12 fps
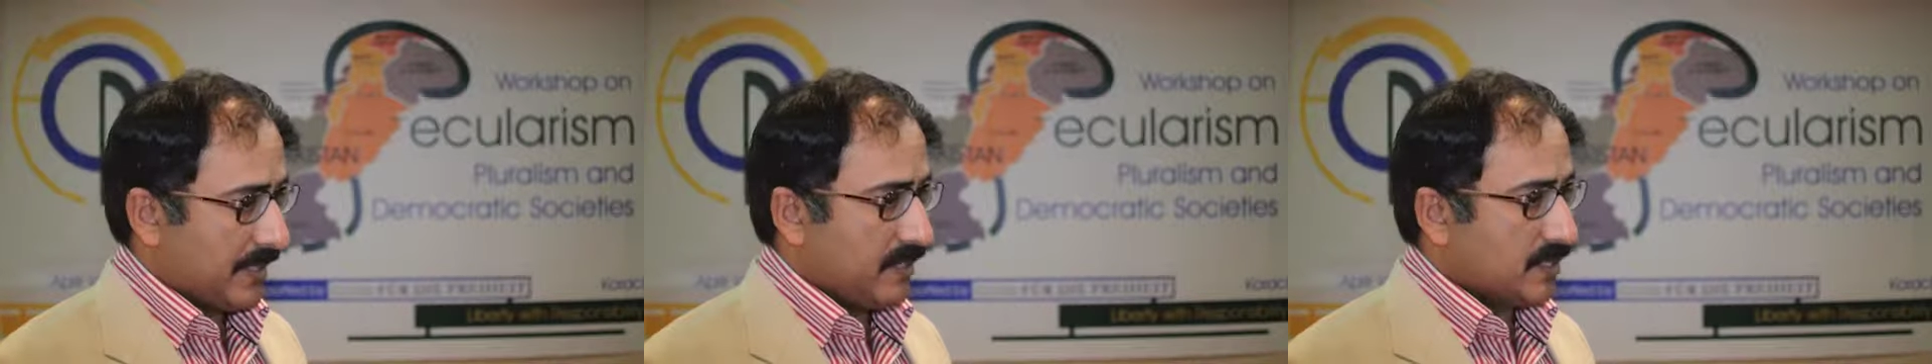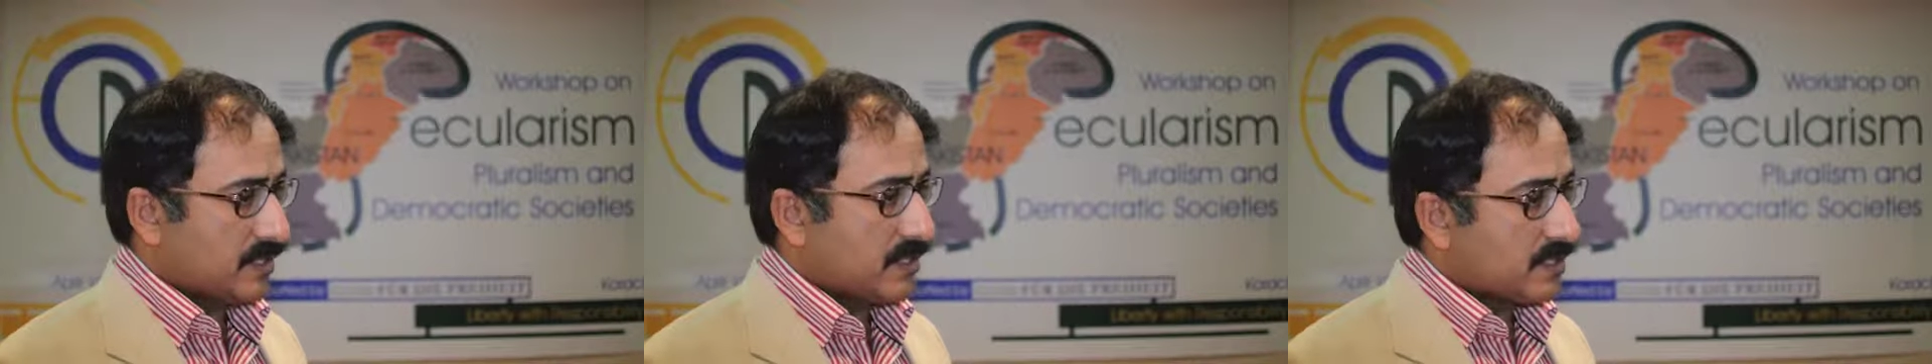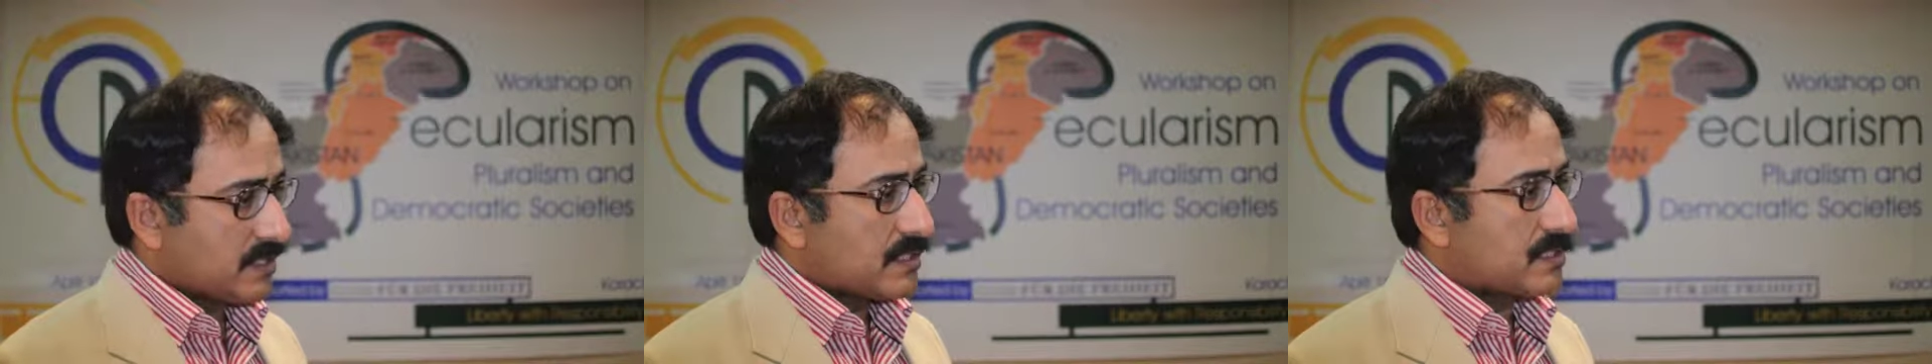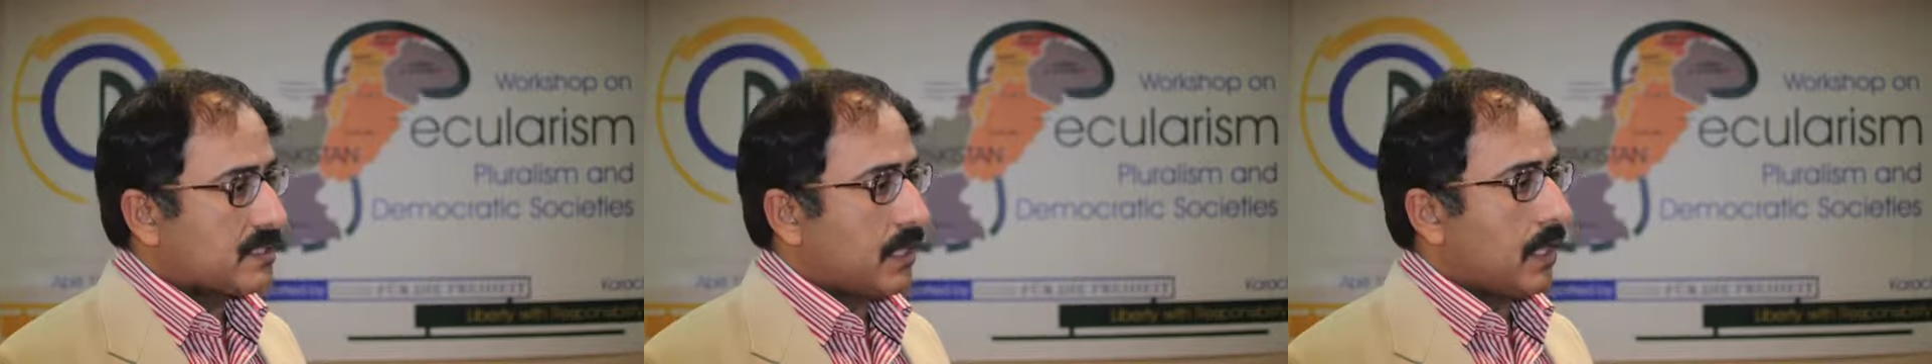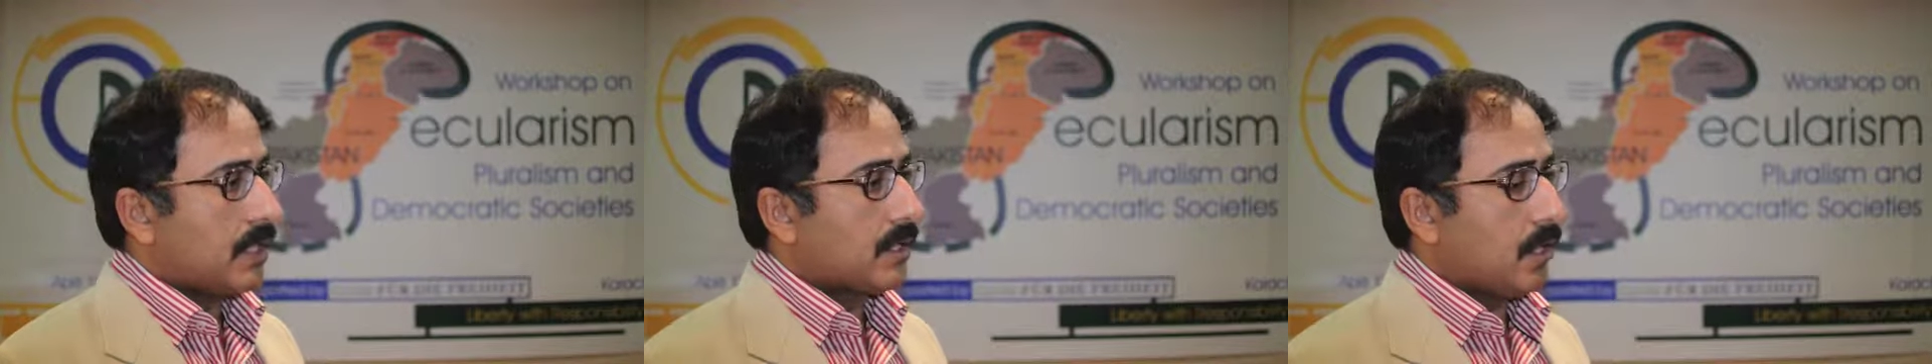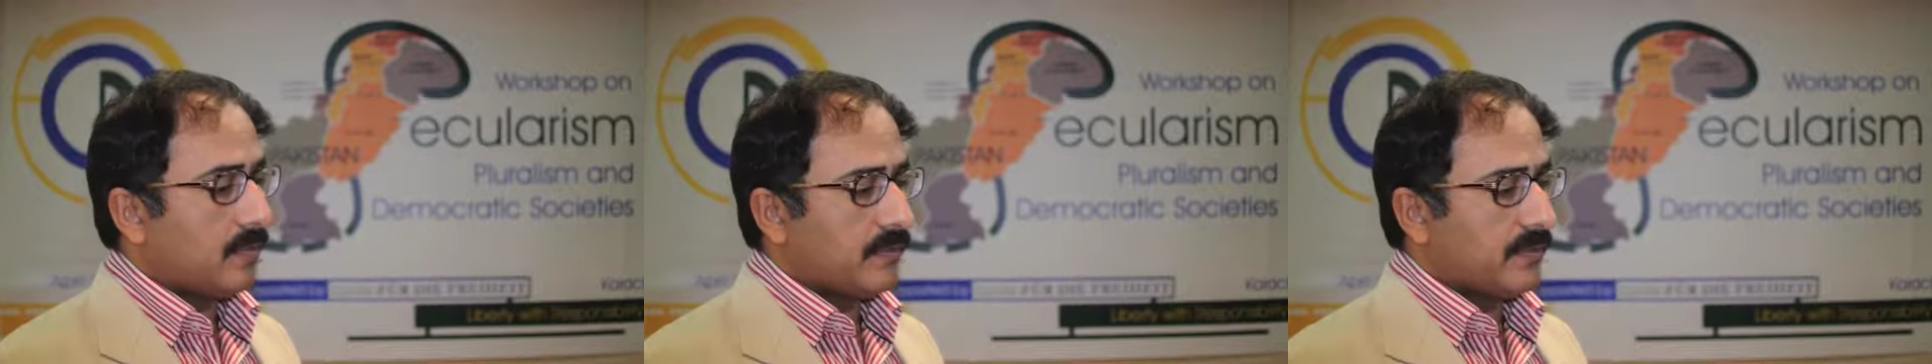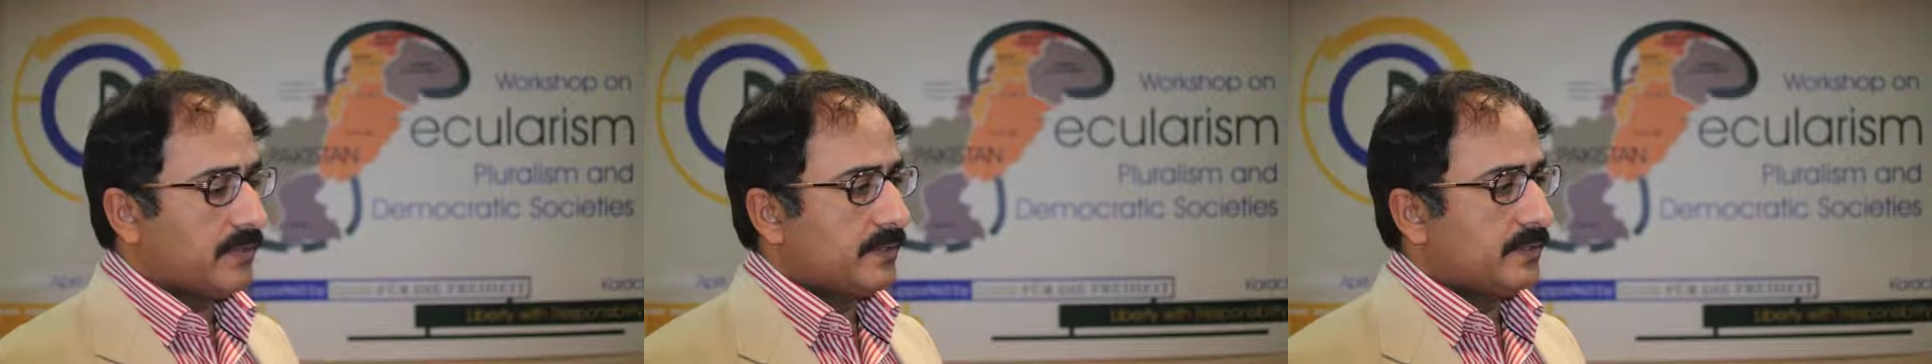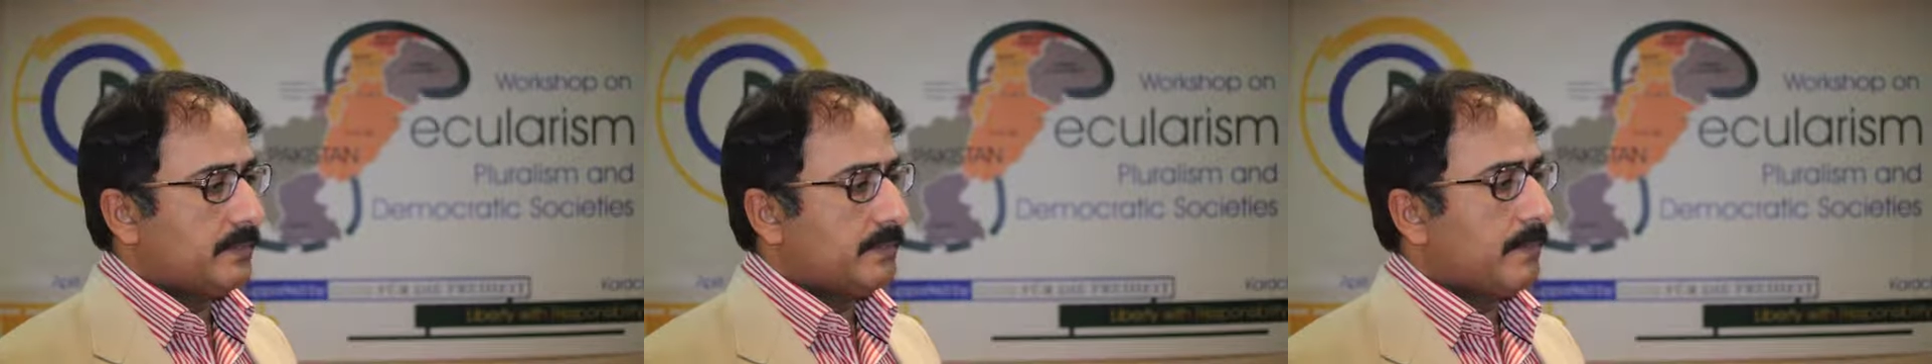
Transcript: and the citizens are offered